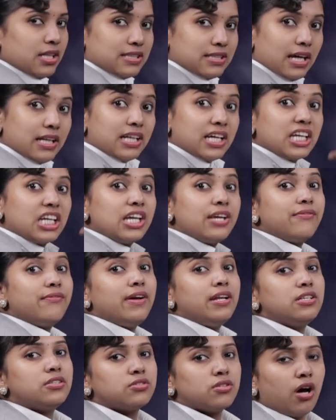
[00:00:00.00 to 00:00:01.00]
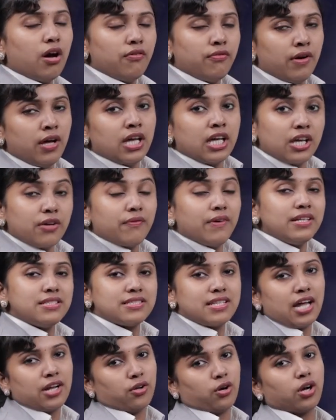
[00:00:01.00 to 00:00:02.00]
These are the
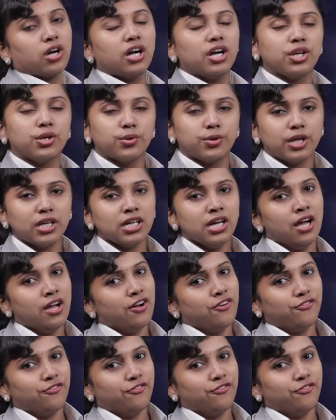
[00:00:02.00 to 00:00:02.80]
events that occur during